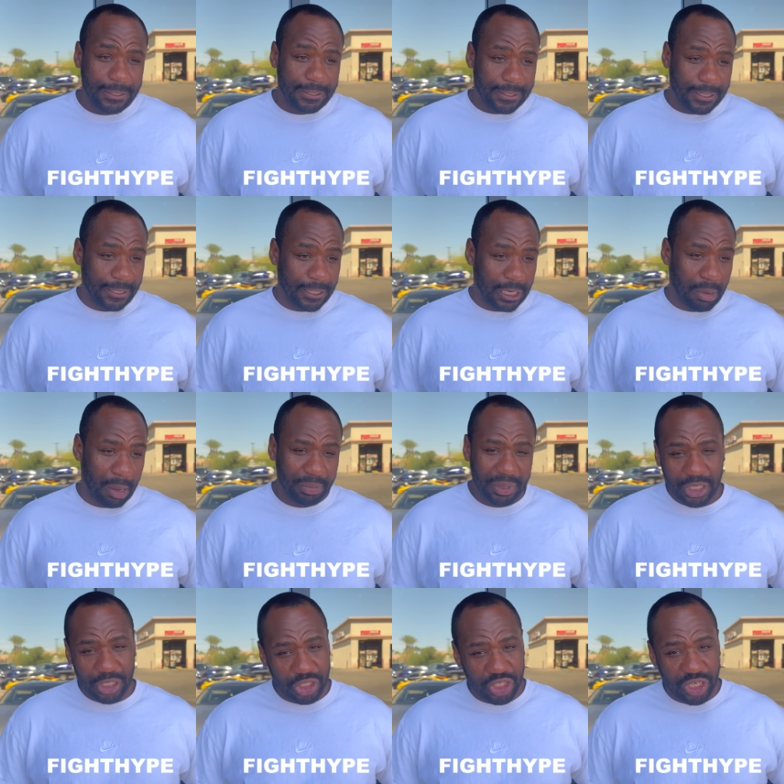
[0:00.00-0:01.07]
And um, I'm in
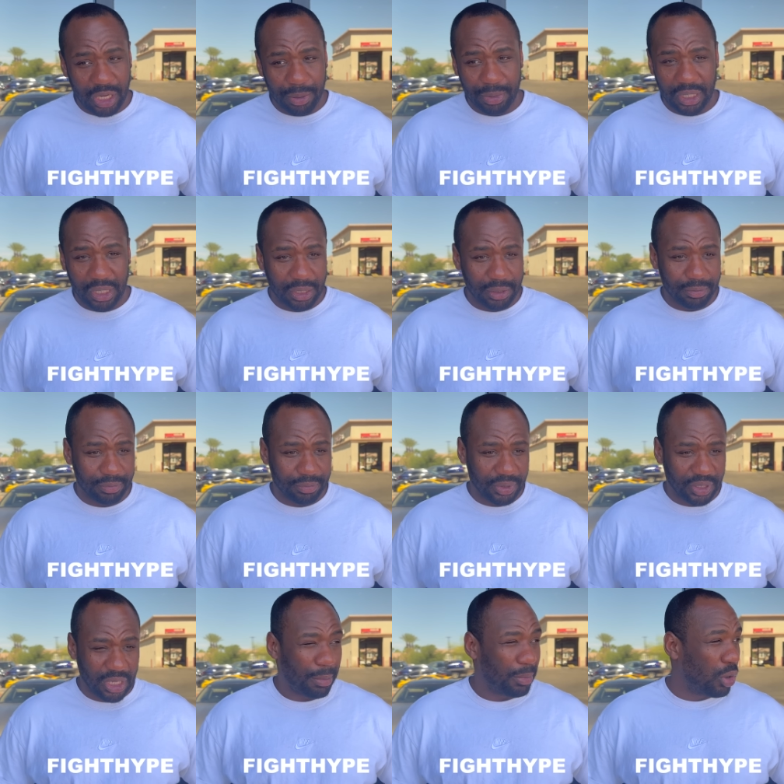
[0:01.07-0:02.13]
the gym and um
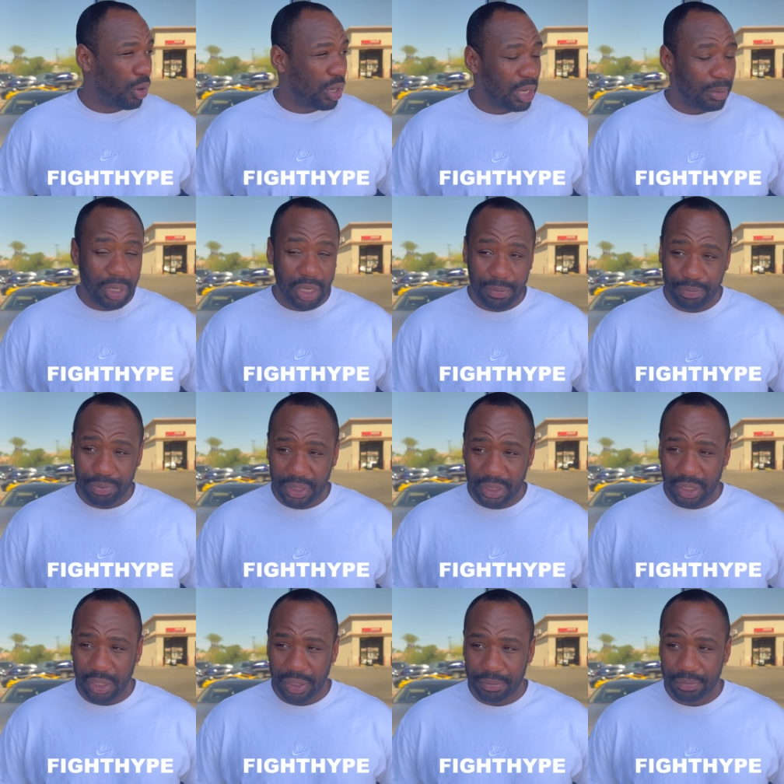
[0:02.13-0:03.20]
something gonna come up and
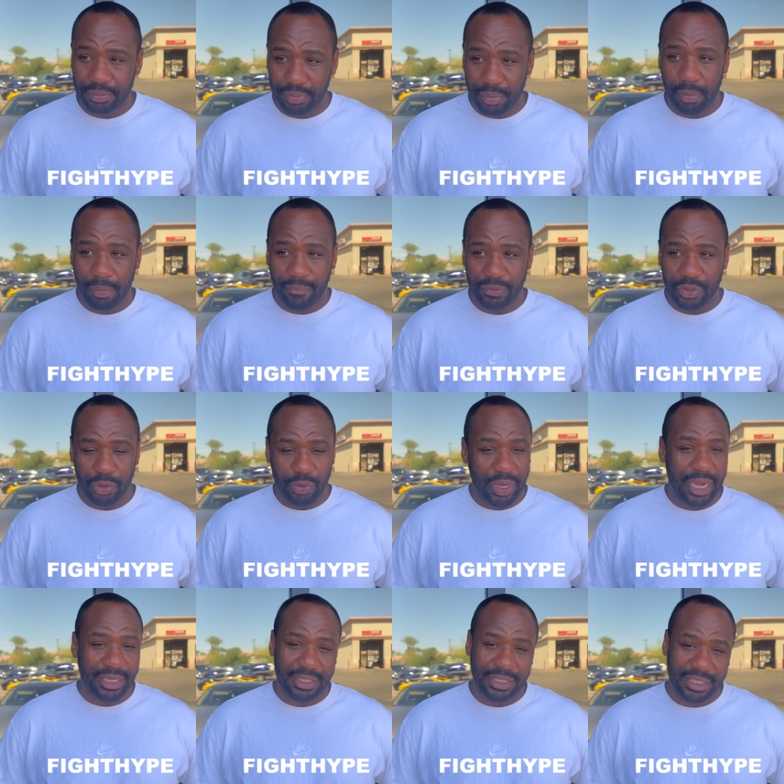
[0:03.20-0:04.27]
um you
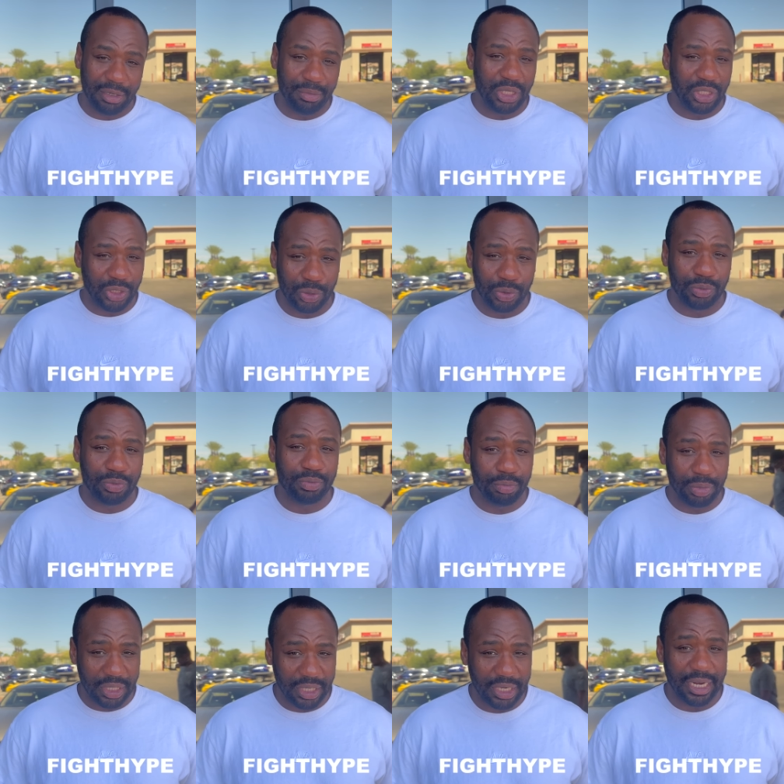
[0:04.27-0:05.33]
guys will see me soon.
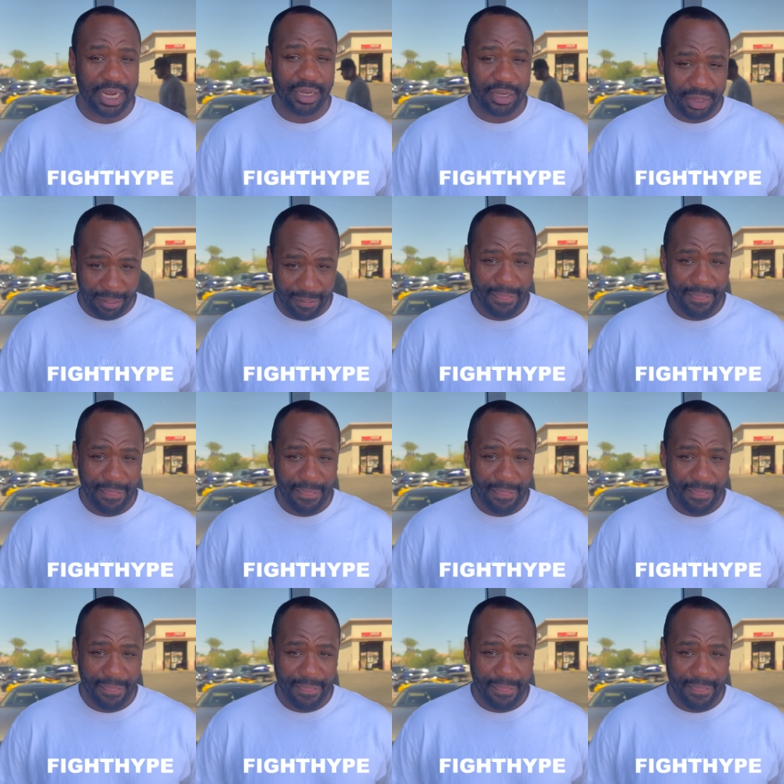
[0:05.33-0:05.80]
Believe that.